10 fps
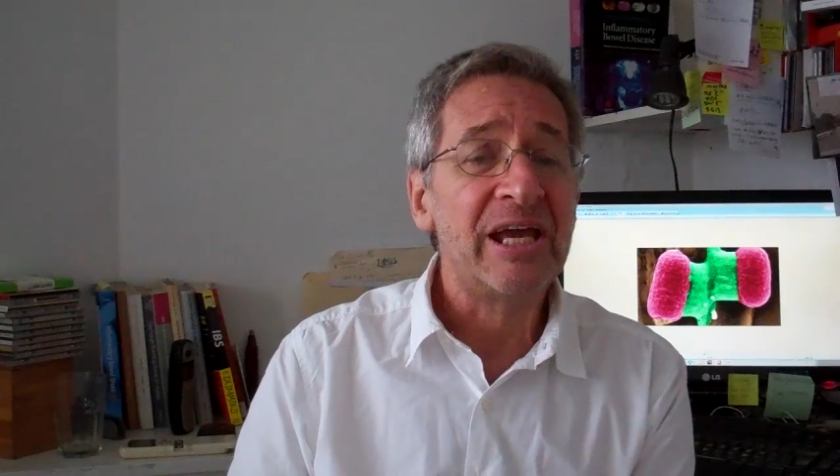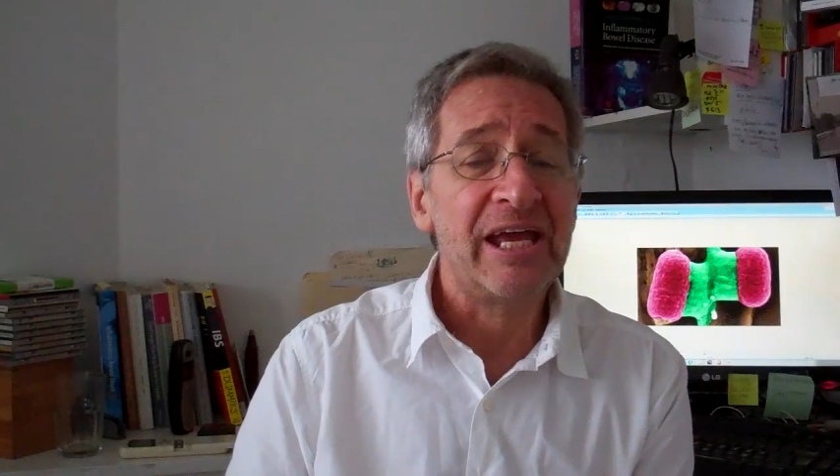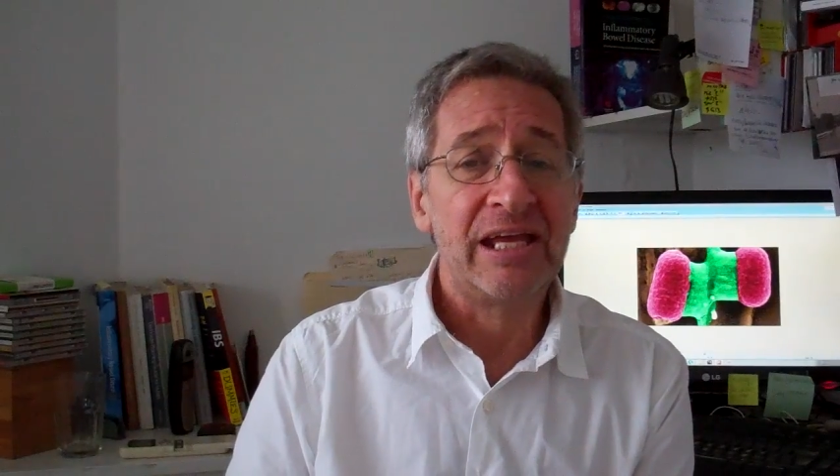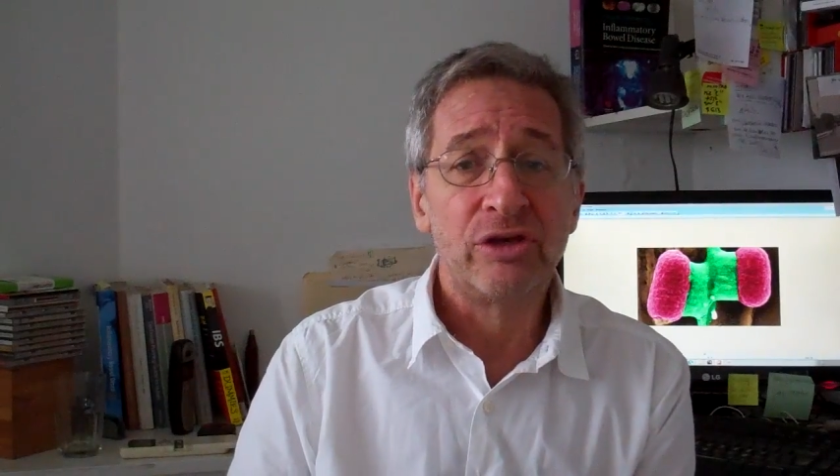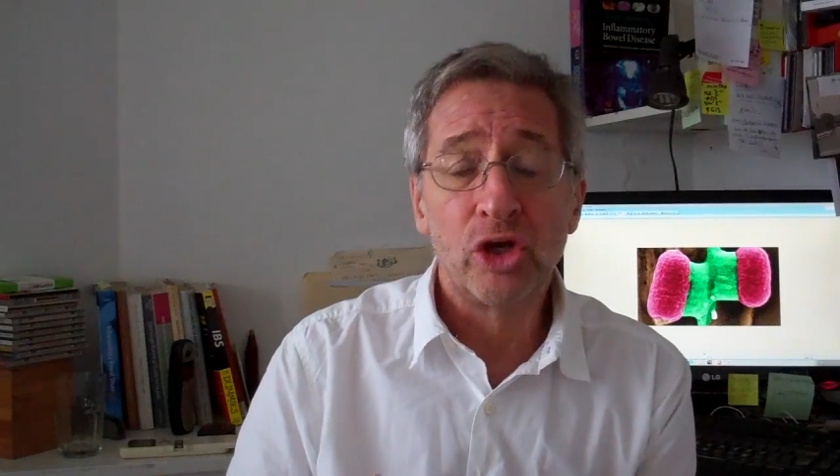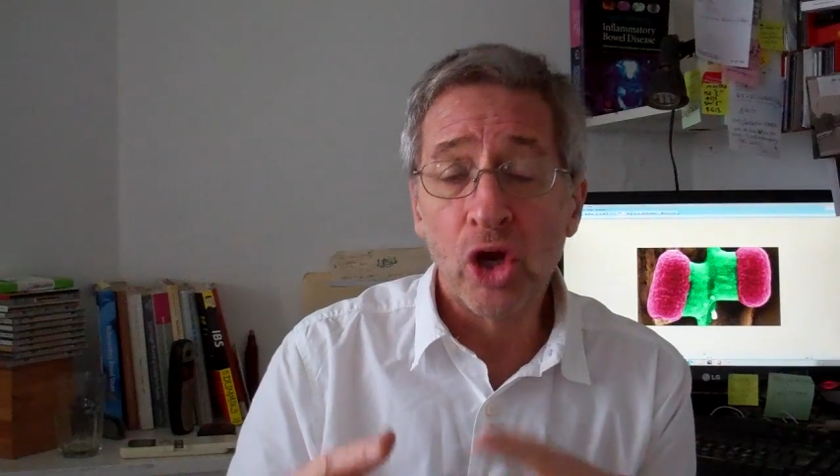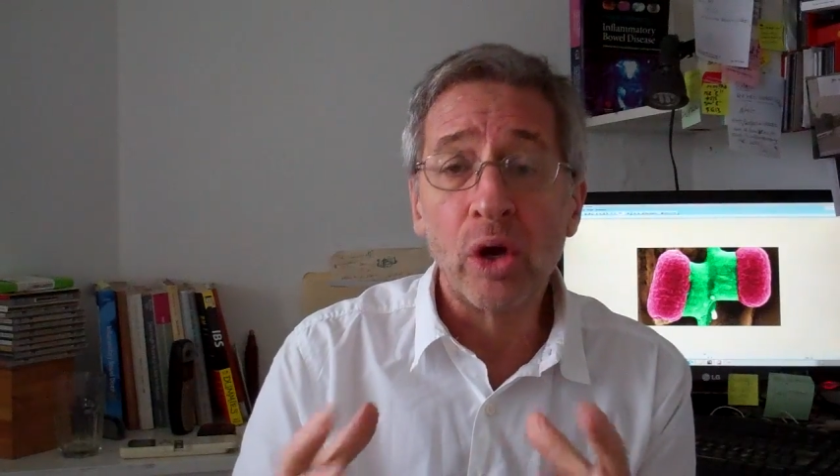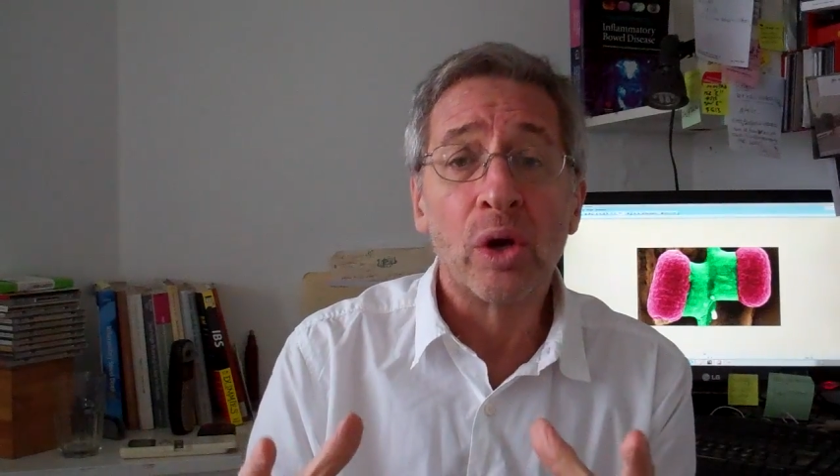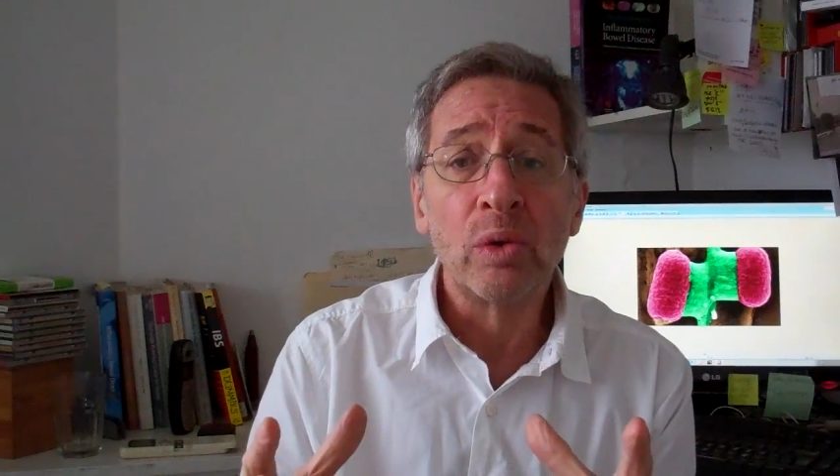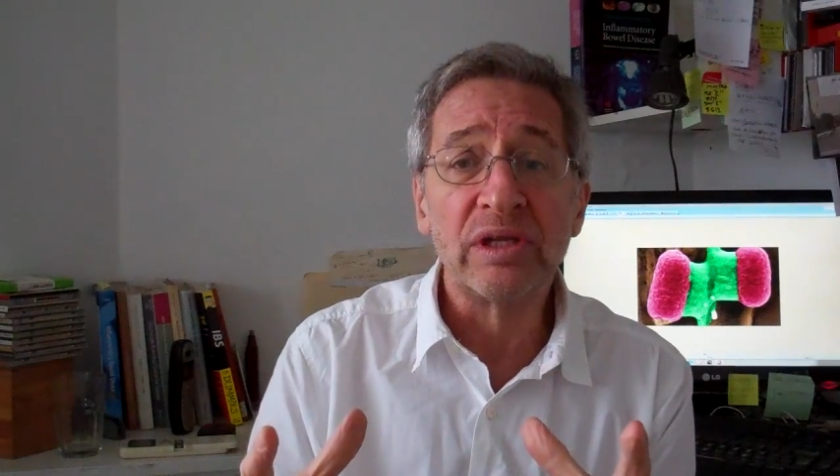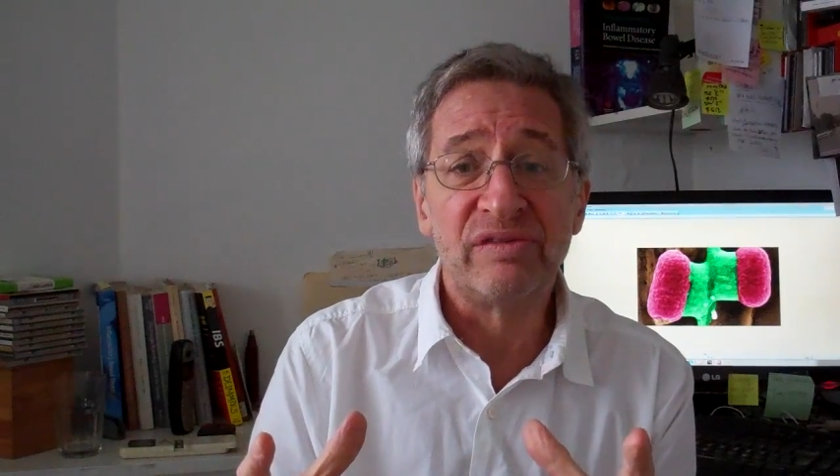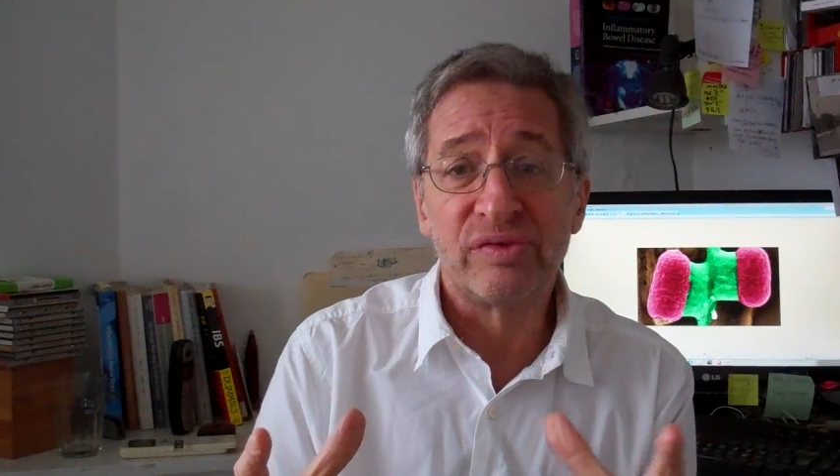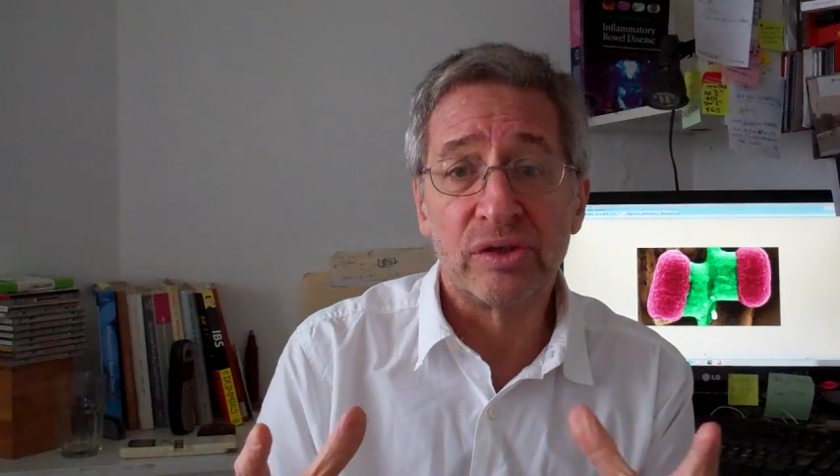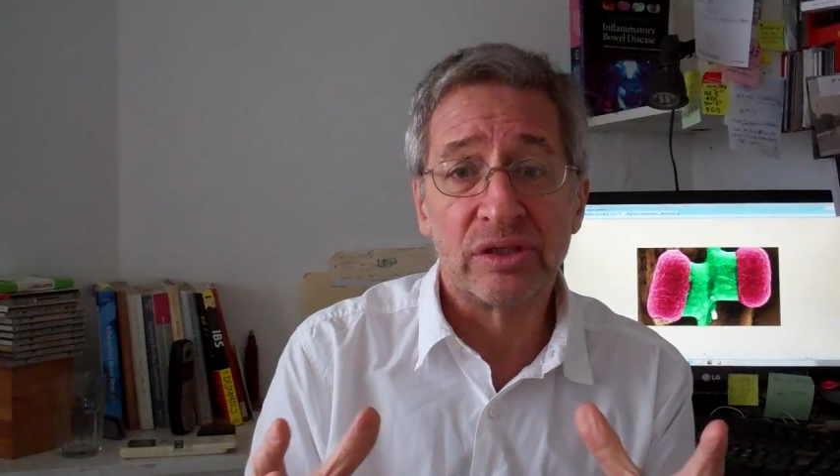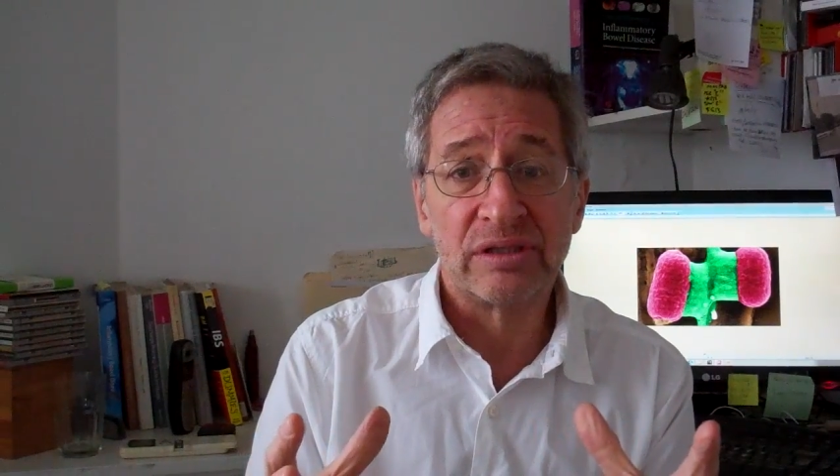and not only
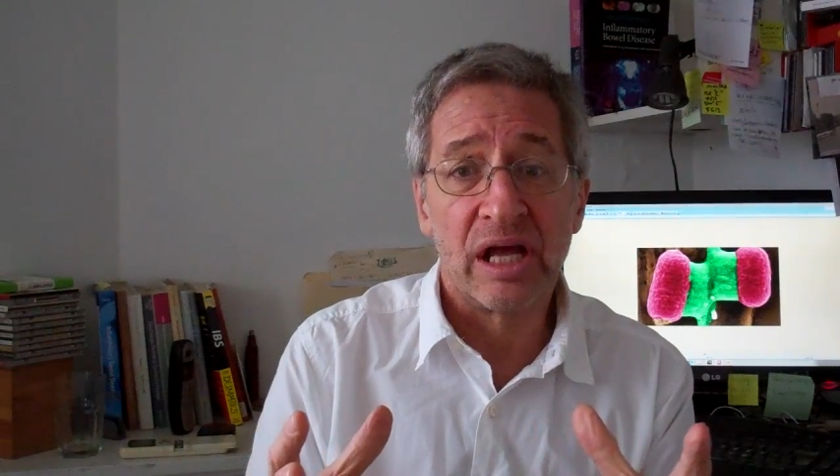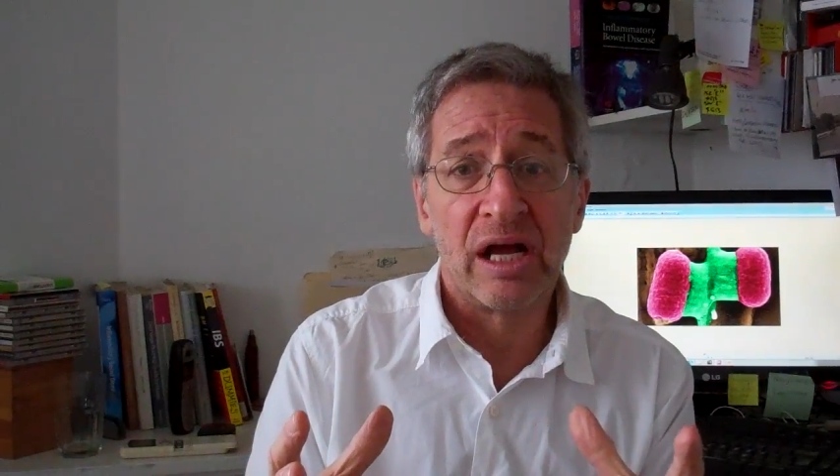for